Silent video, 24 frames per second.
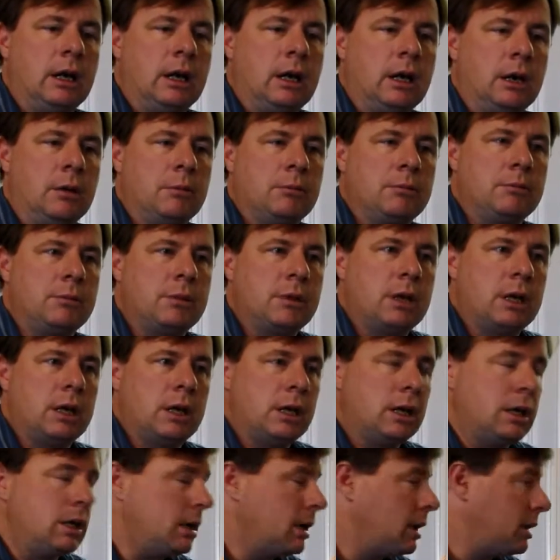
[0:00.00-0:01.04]

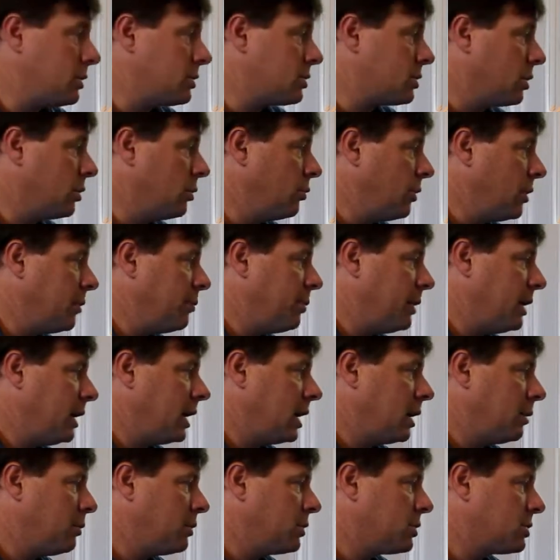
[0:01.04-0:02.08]
and so we've
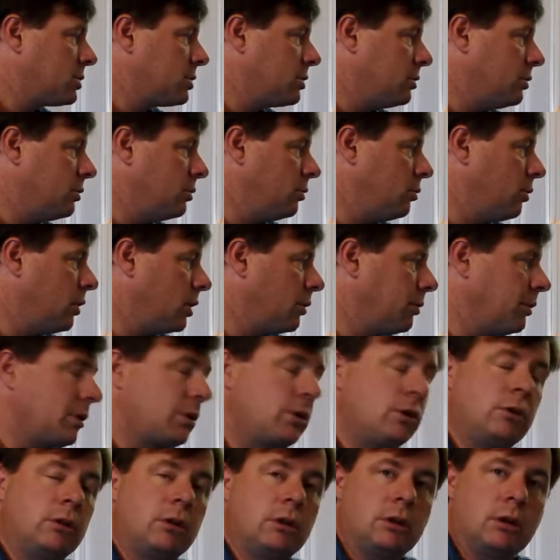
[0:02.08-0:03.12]
been able to work
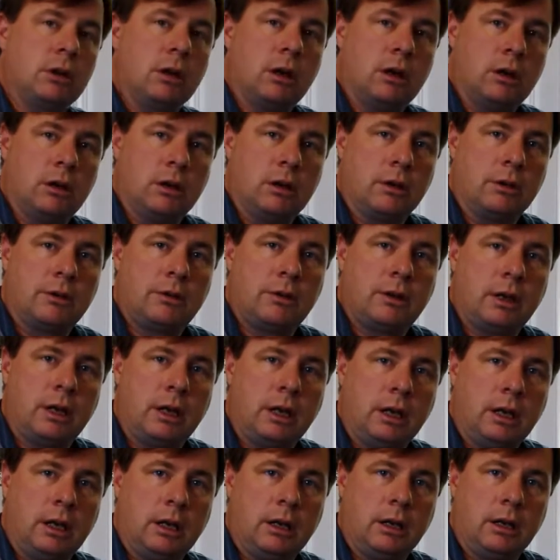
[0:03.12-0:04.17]
with Google Earth
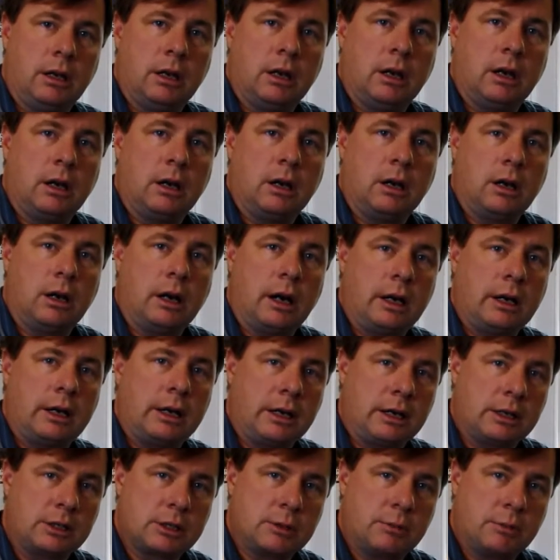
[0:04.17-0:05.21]
in
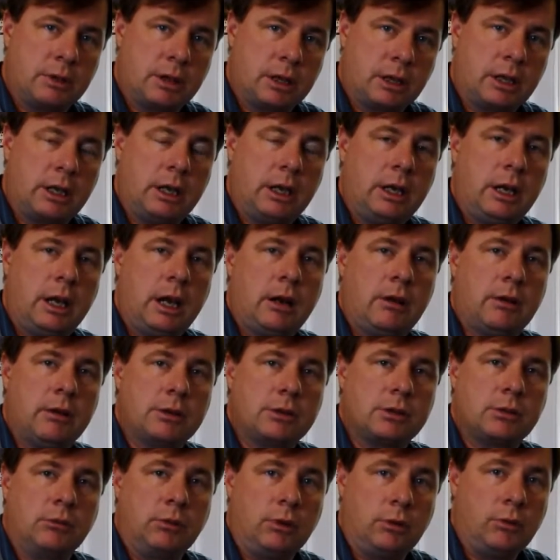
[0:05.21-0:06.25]
highlighting some of the key
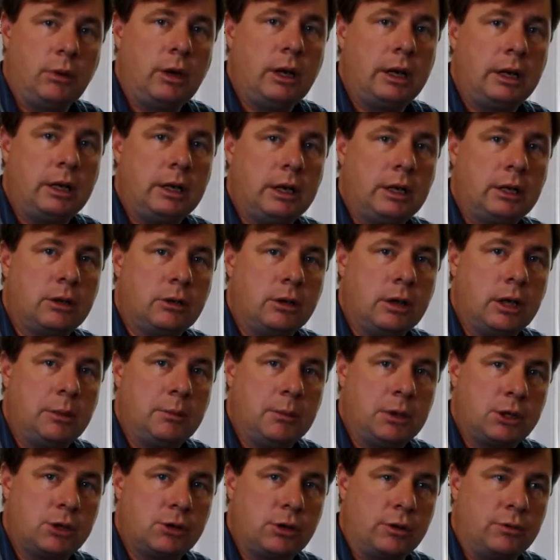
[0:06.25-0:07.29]
areas that we really need good
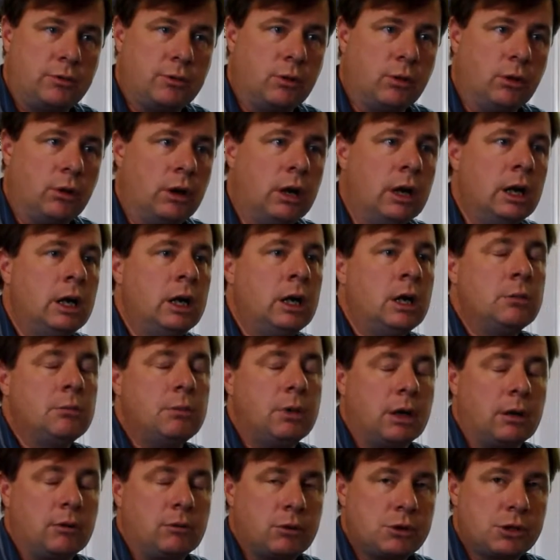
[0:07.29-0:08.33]
imagery for.
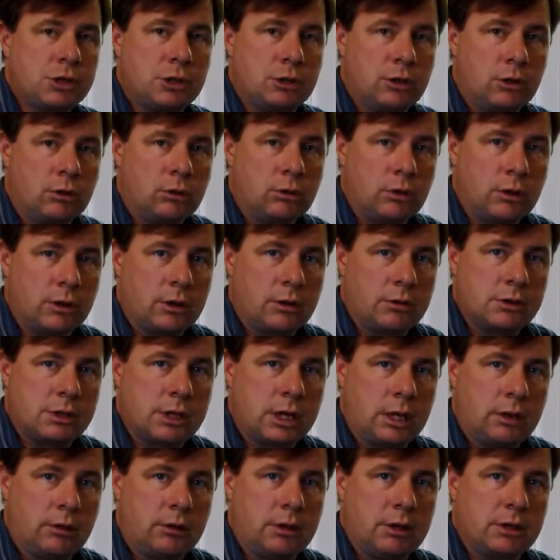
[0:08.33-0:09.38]
But unfortunately not all of those
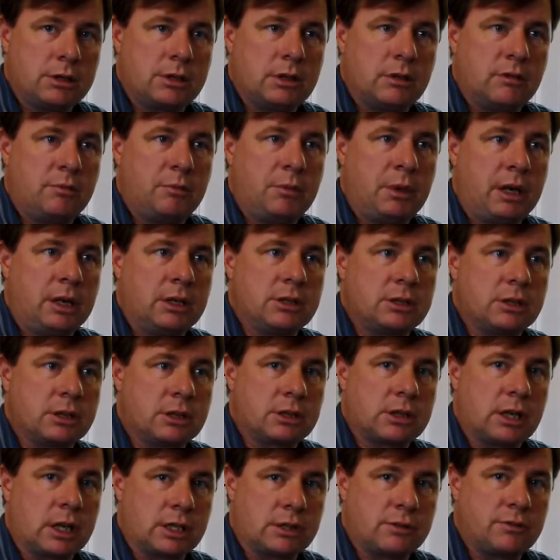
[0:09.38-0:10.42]
areas have been
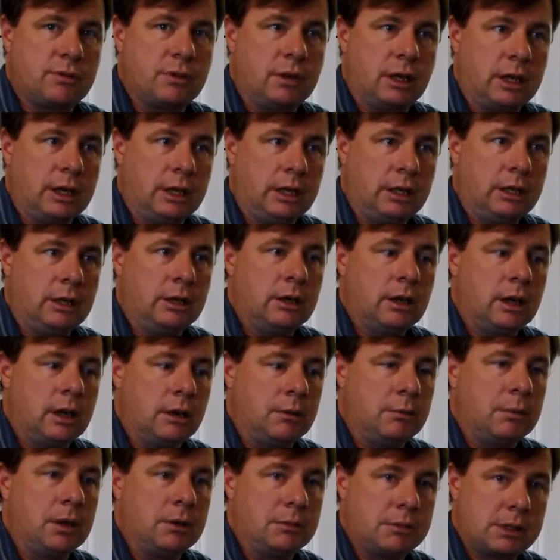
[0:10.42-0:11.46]
successfully
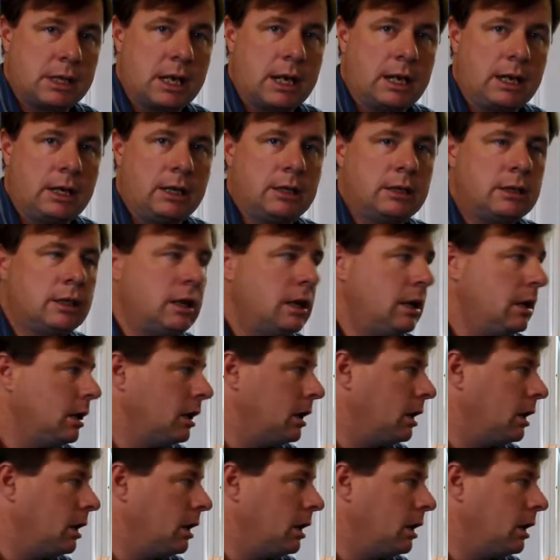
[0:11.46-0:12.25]
obtained,